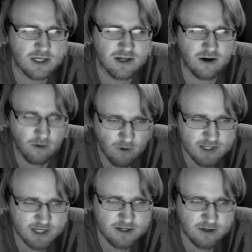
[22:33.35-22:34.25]
So it
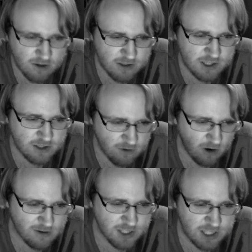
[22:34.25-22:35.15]
wasn't good
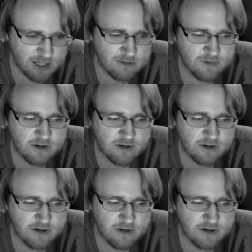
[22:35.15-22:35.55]
strong shit,